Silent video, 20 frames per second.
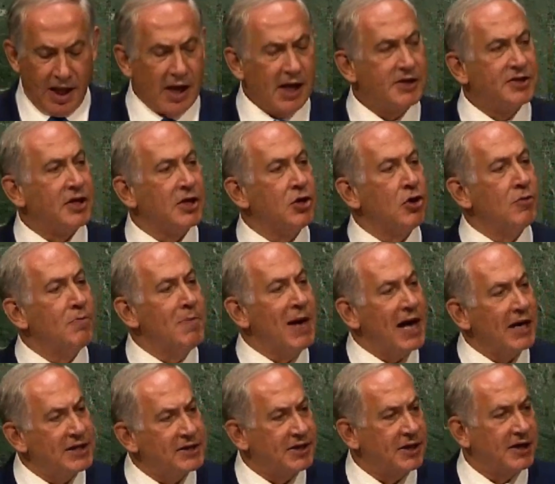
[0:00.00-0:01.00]
It's in your
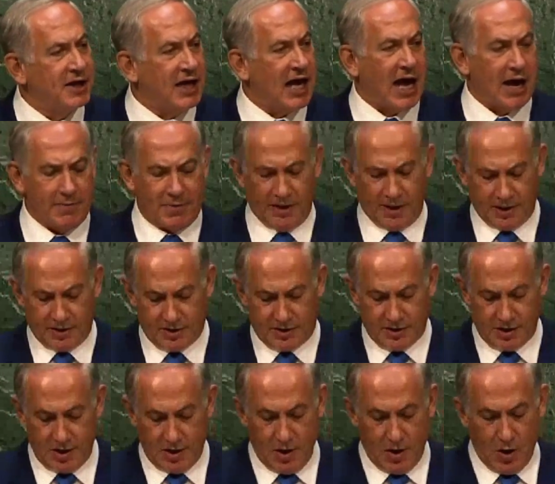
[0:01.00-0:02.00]
medicine
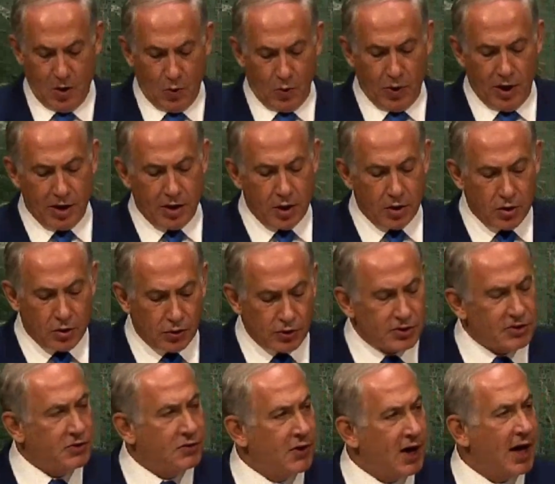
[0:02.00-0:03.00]
cabinets when you
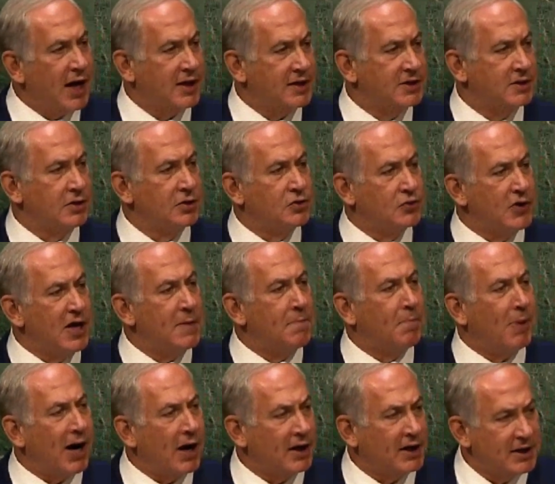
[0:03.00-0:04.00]
use drugs to
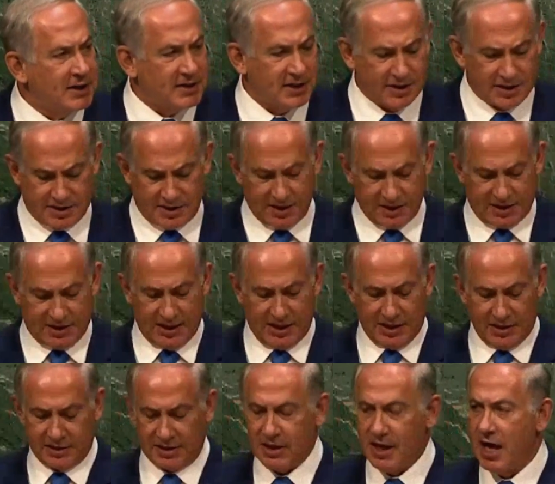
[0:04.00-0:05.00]
treat Parkinson's
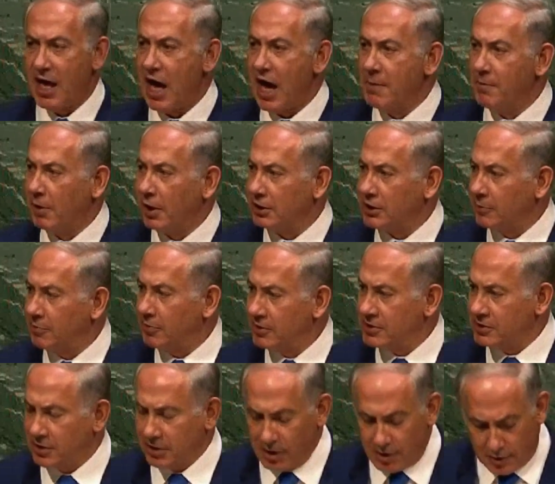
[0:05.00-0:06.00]
disease and multiple
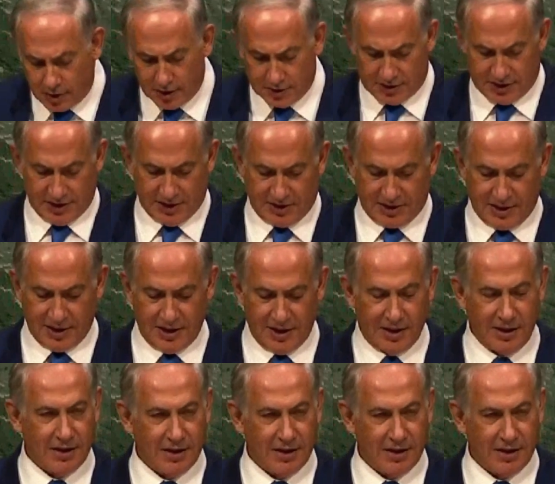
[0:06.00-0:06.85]
sclerosis.